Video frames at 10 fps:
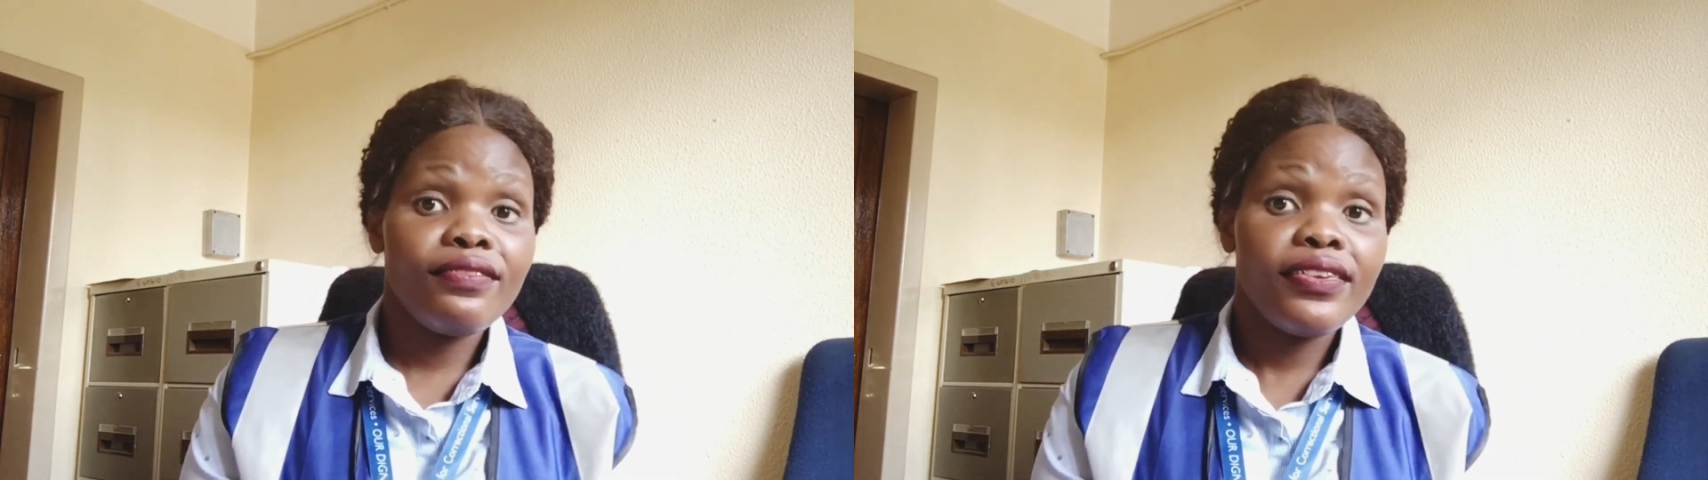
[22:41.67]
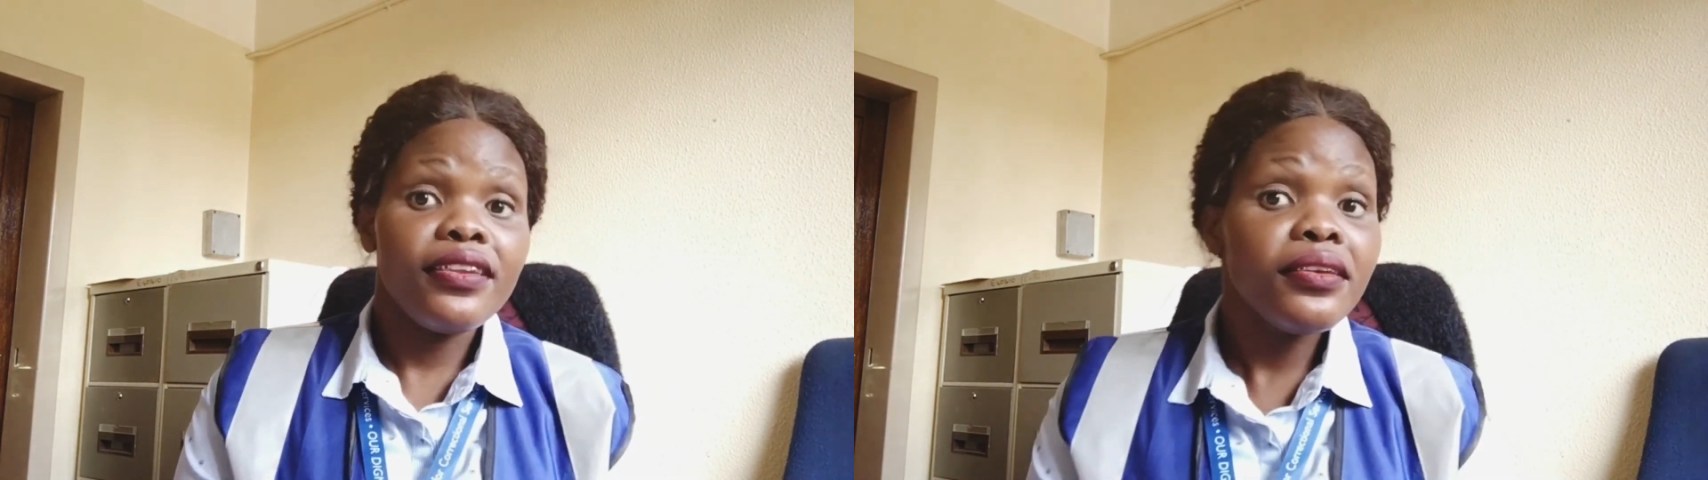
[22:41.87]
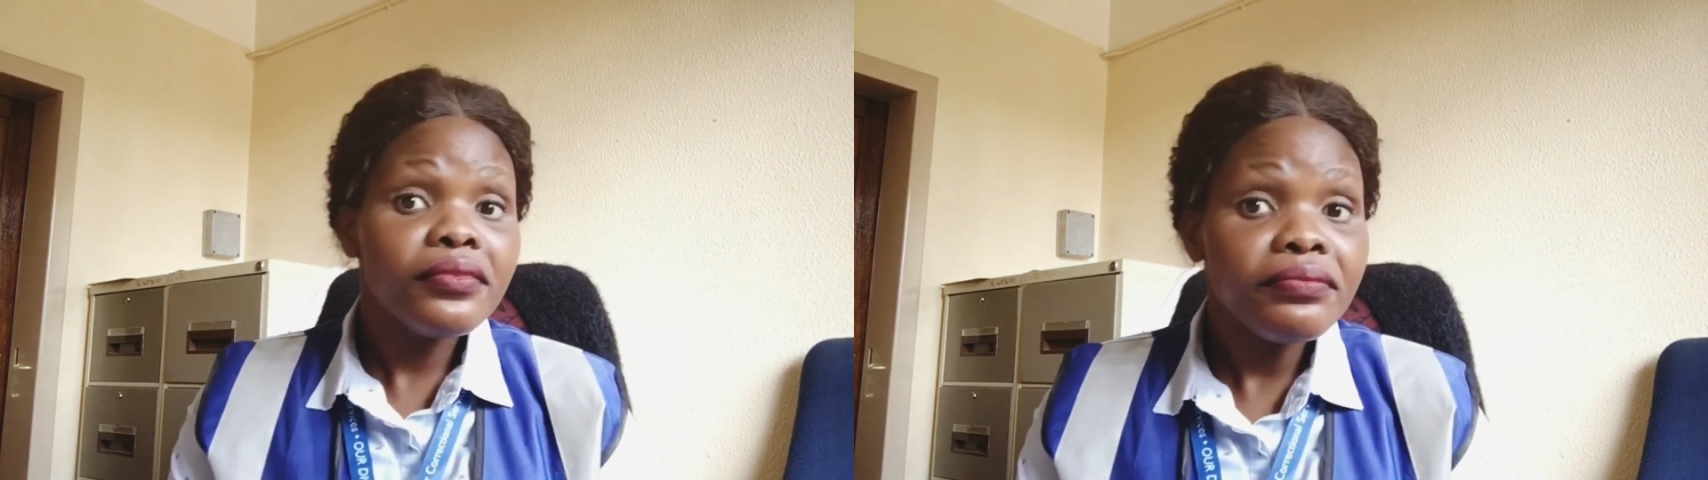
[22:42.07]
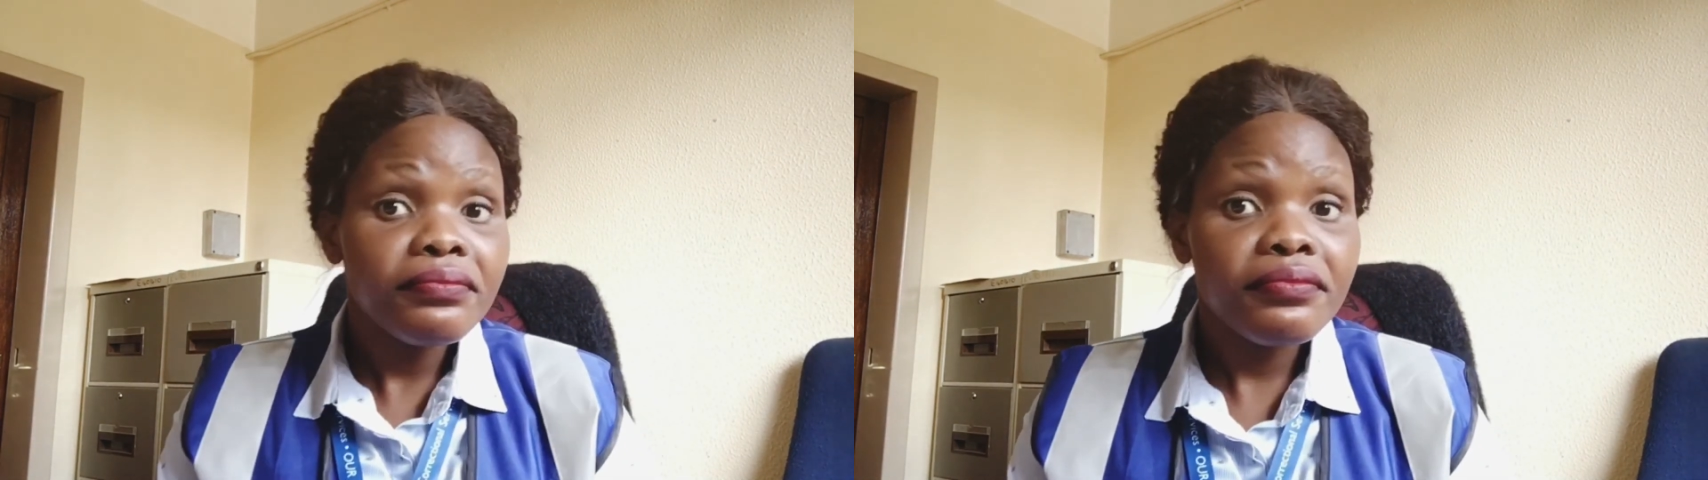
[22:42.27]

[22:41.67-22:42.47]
video